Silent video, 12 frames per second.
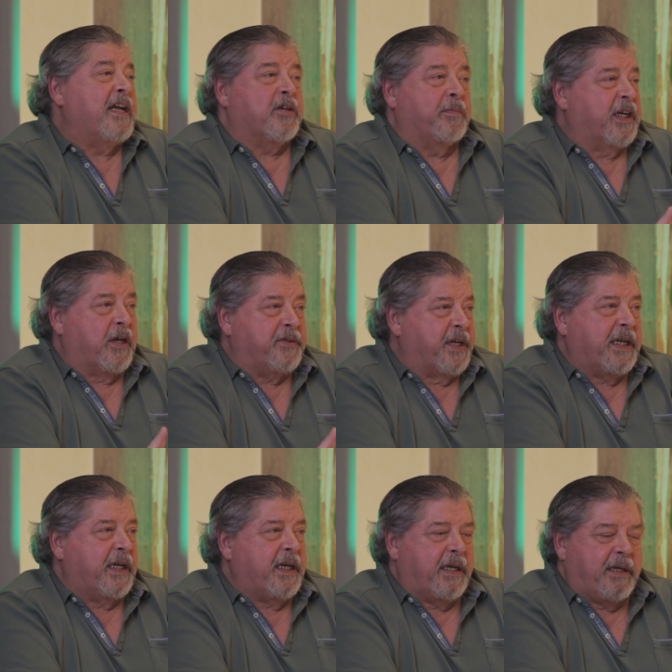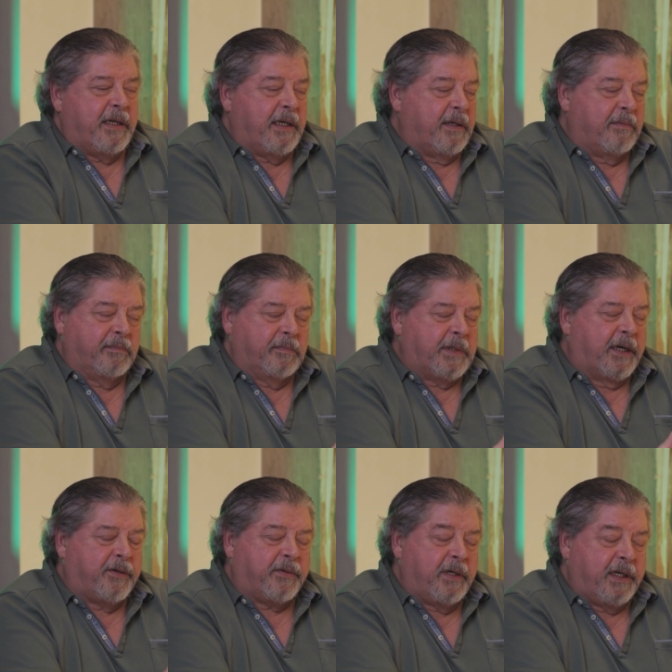No, he's an angel because he... he, he
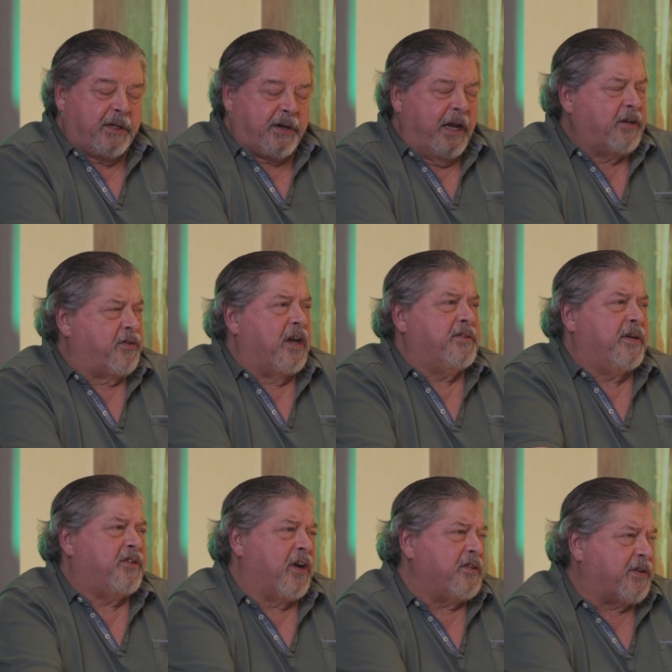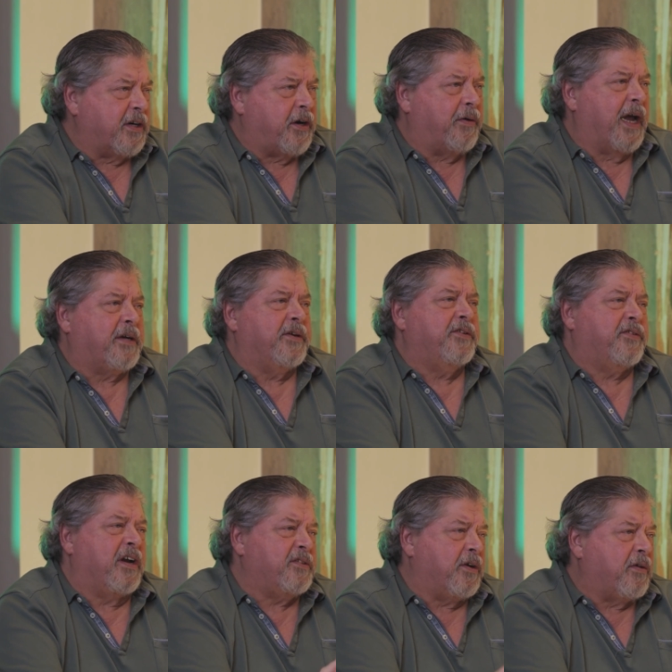Trust, trust the
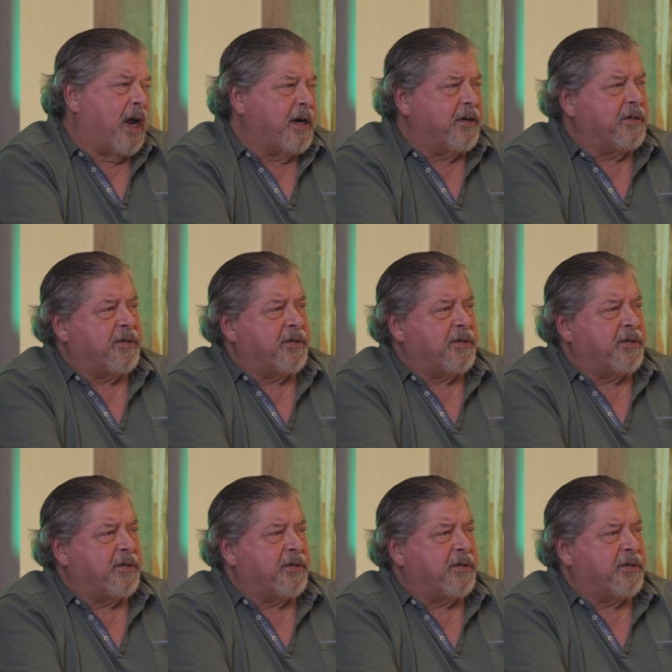directors, trust the